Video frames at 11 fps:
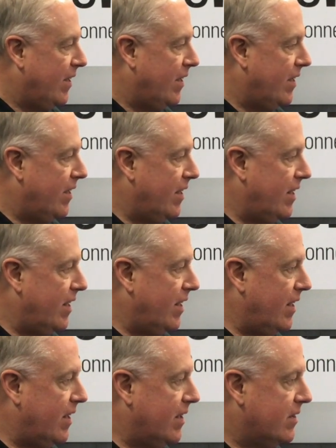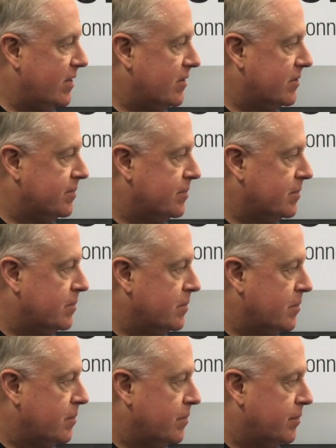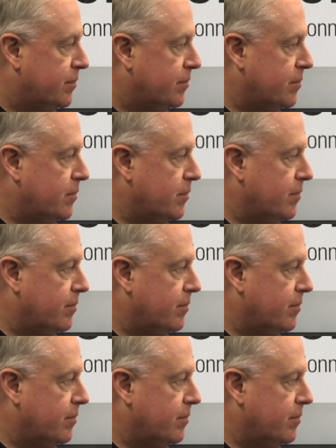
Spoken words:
(silent)